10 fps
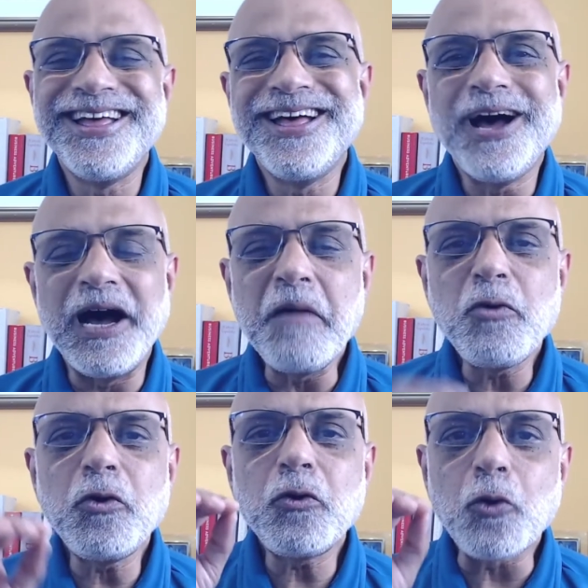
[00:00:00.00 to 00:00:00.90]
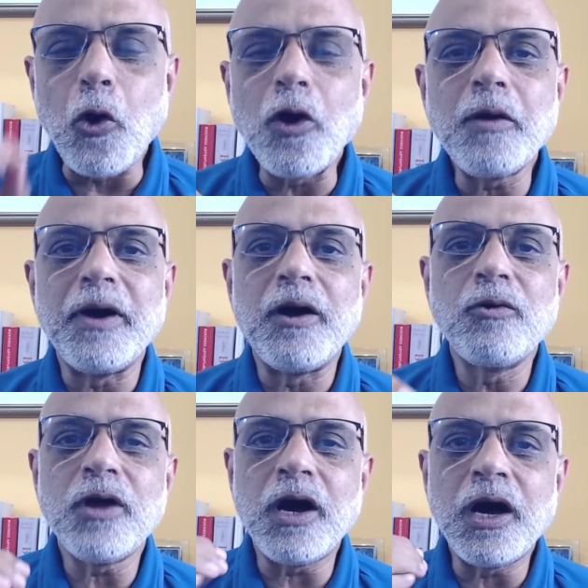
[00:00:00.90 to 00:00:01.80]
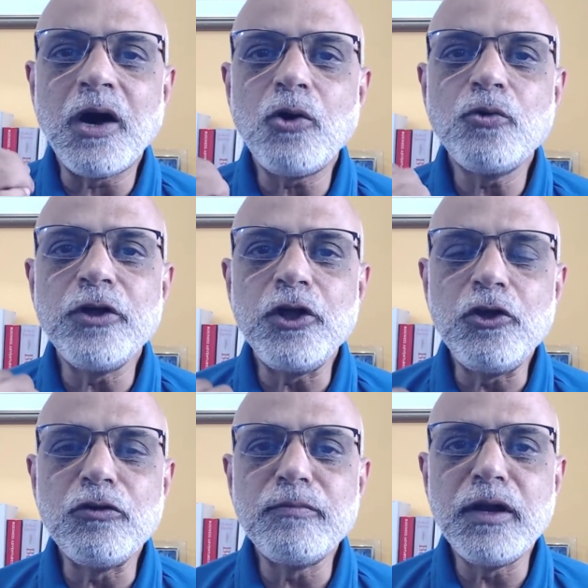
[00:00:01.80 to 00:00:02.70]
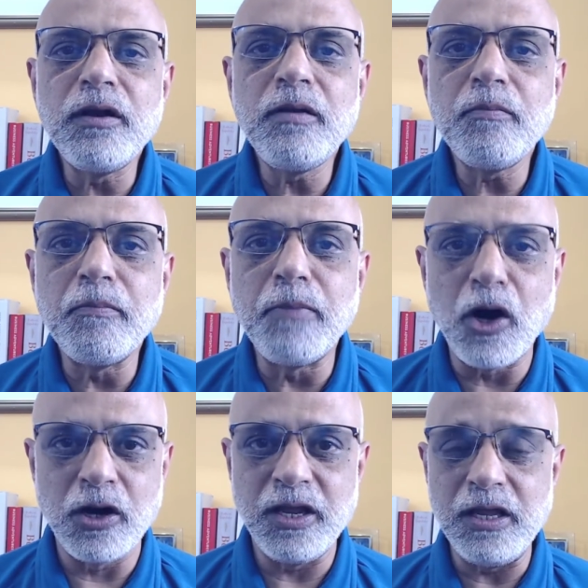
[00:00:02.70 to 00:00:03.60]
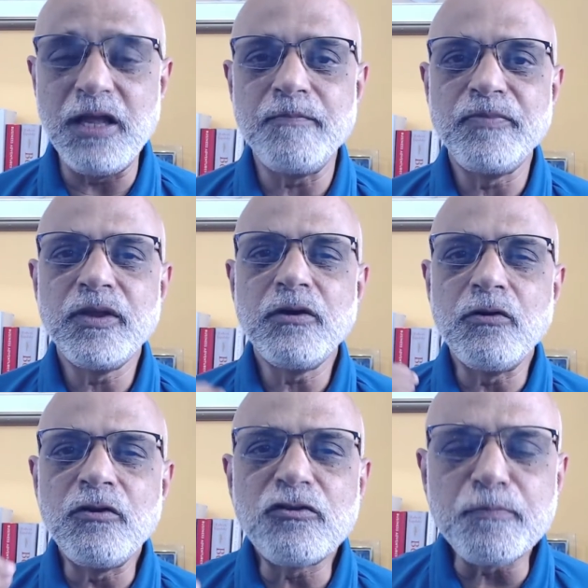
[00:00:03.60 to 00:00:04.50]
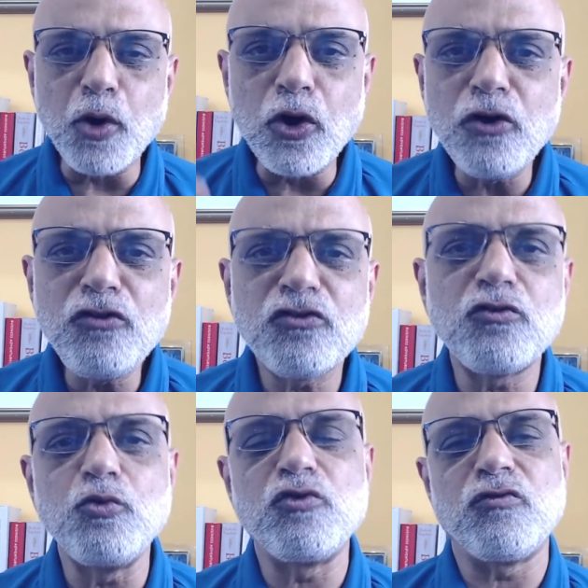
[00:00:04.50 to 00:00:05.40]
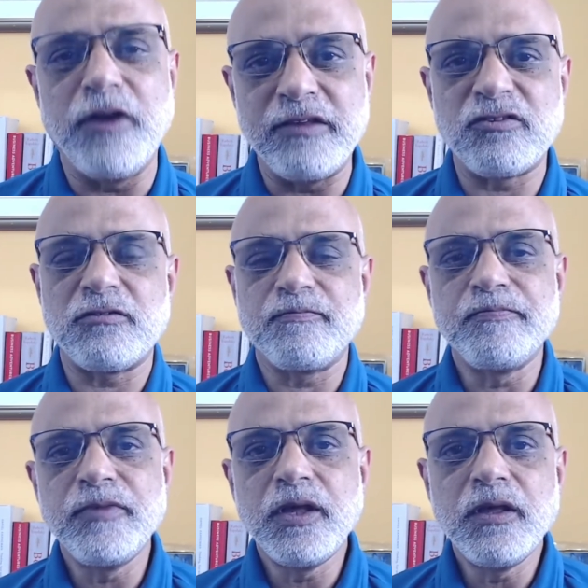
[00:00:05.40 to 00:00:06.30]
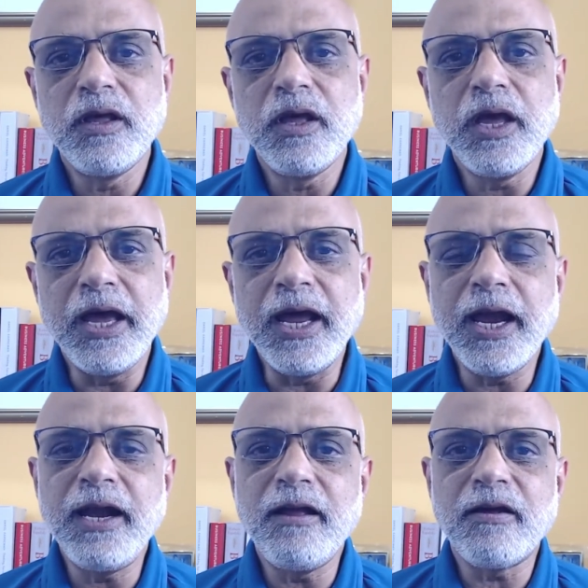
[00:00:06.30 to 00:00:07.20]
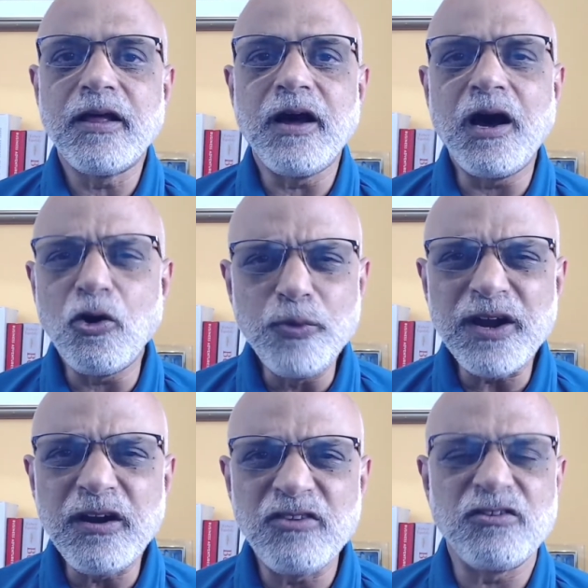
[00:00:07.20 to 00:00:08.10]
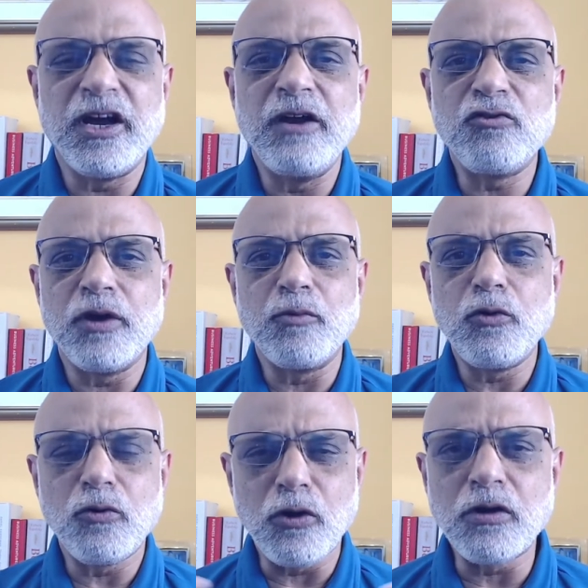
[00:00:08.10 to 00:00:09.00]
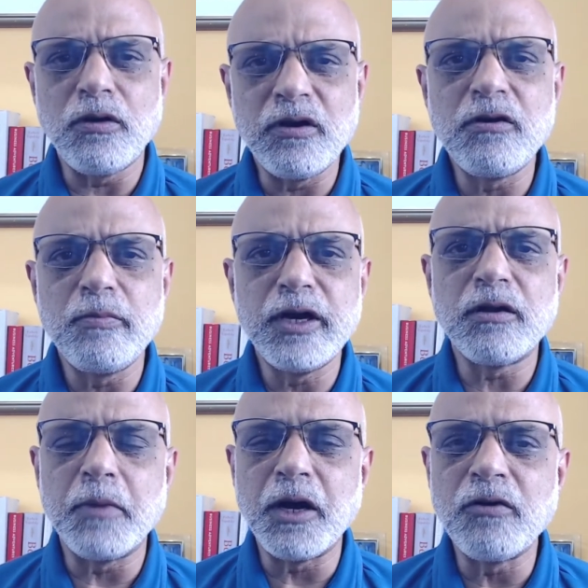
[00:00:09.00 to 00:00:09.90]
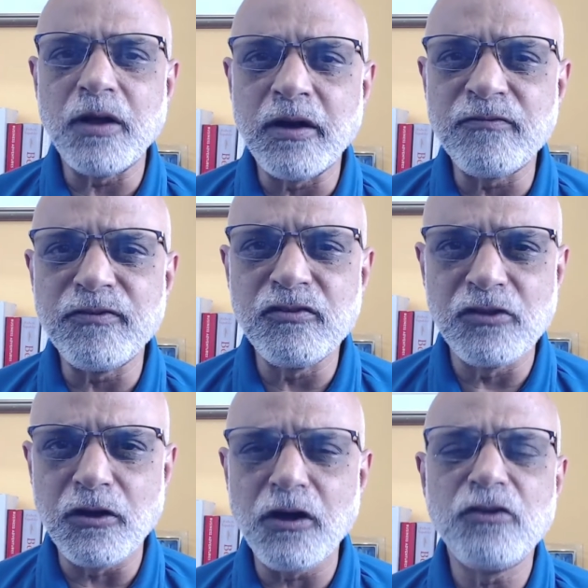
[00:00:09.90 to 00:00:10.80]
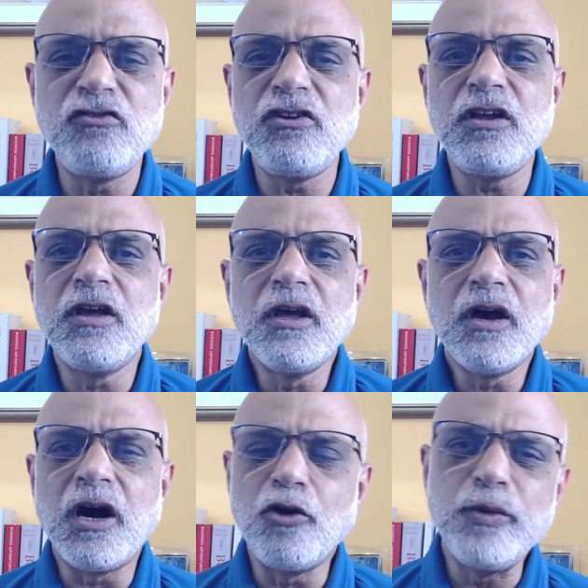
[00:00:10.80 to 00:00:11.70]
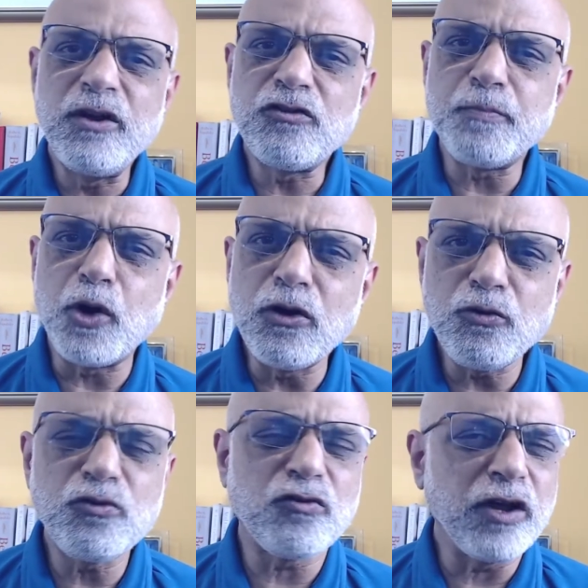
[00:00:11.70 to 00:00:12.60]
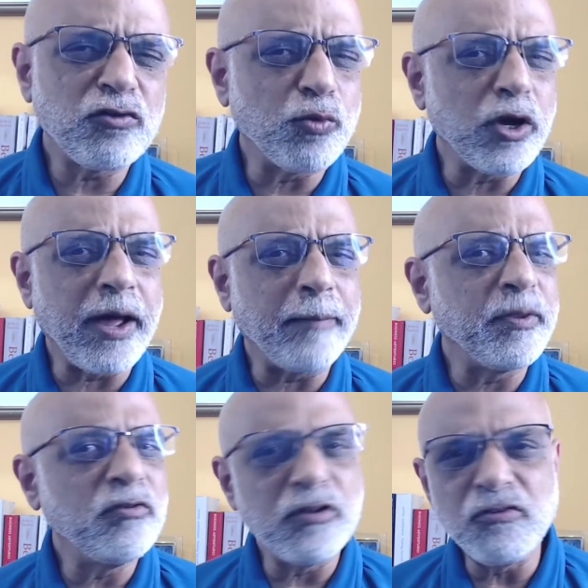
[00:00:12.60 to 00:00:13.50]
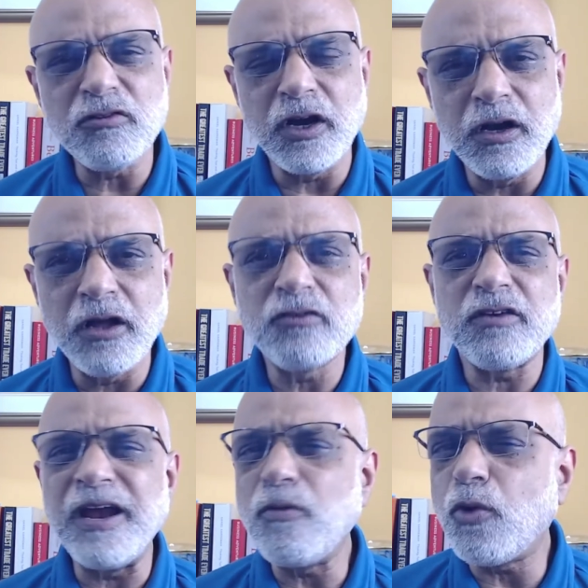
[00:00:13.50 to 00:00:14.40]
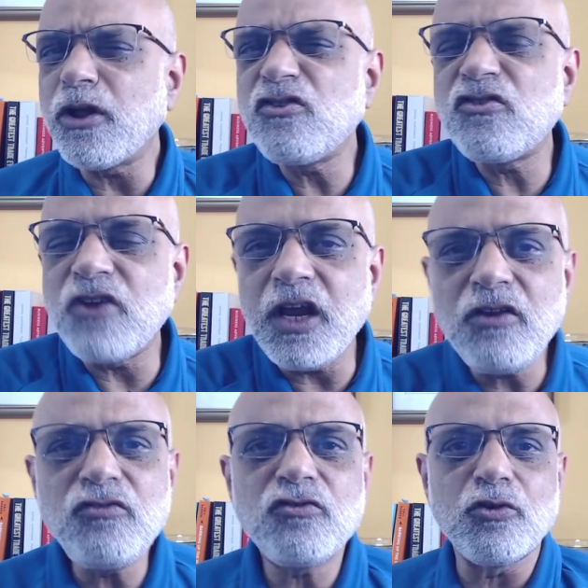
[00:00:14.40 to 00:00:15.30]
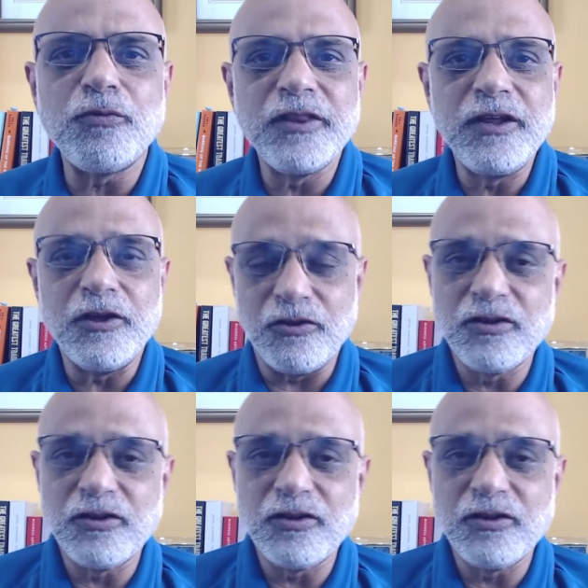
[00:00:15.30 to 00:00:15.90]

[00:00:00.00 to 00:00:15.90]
I'm going to talk about how the human body responds to stress and how we are designed. So I'm going to talk a little bit about our physiology, how we respond to stress, what happens inside us, and what has changed over the years,